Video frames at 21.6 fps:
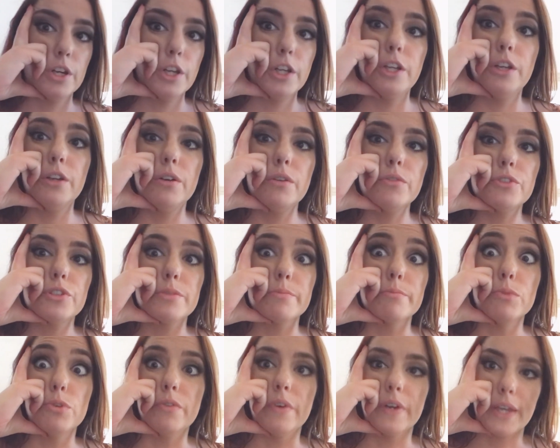you don't just
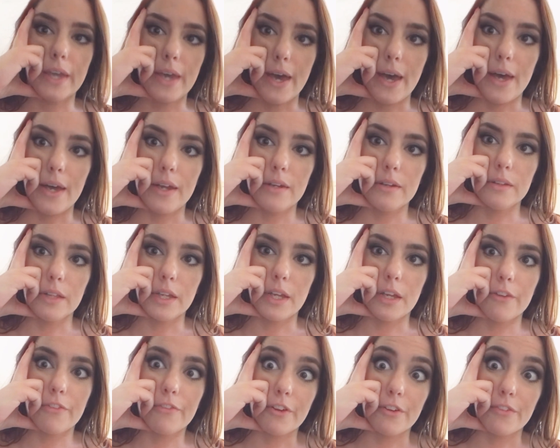move a cat
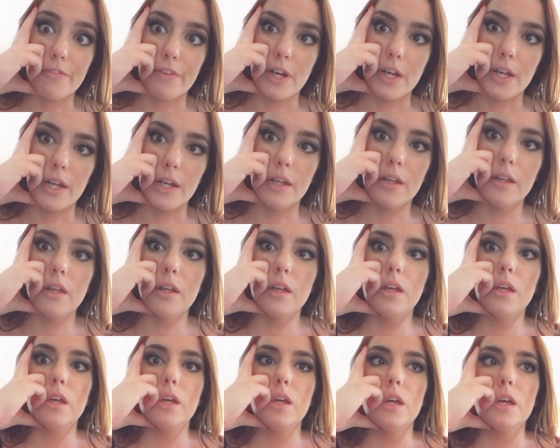like for fun,
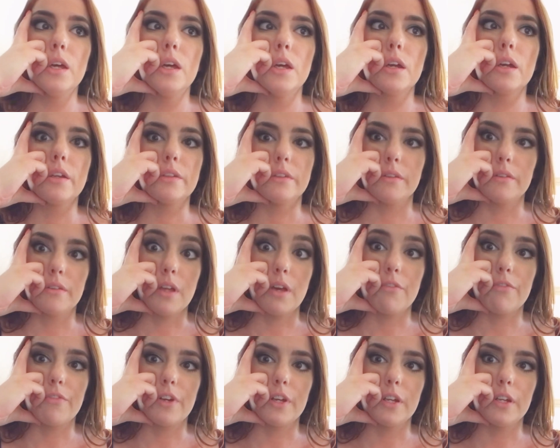because it's
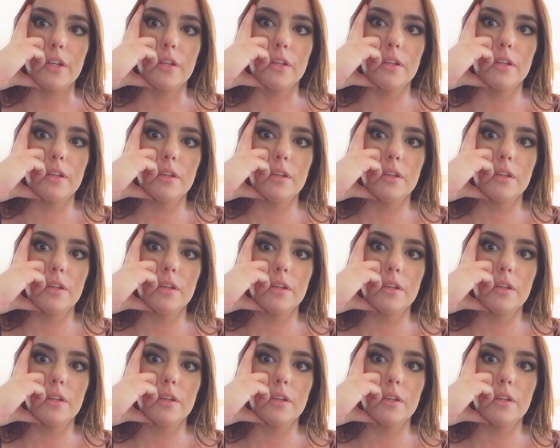not fun.